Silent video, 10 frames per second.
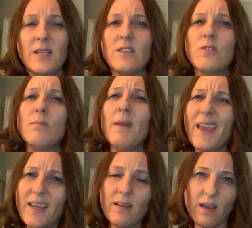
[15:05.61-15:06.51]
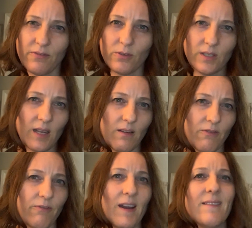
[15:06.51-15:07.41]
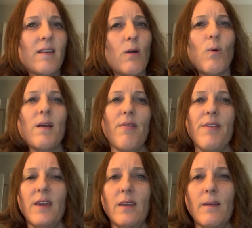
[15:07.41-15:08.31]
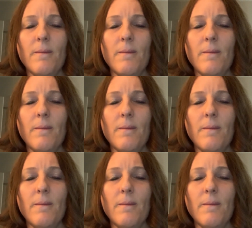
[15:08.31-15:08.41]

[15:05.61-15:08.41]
So make an effort and find that one thing.